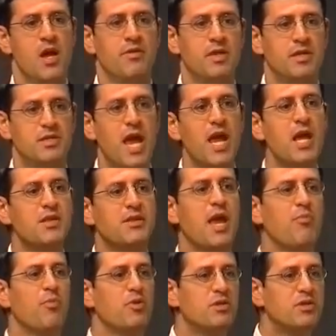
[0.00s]
the second
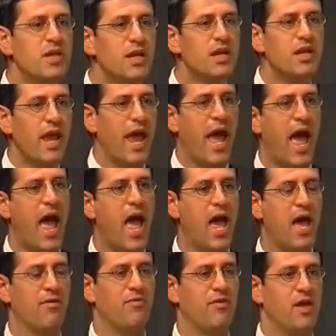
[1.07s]
temple didn't
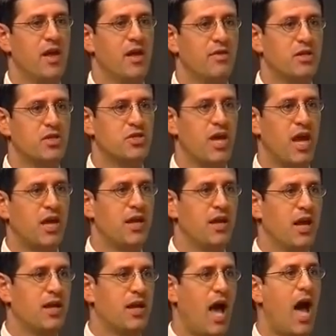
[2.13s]
have the
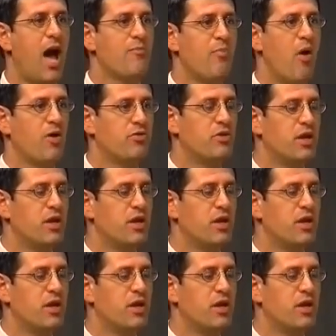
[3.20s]
Shekinah Kabod,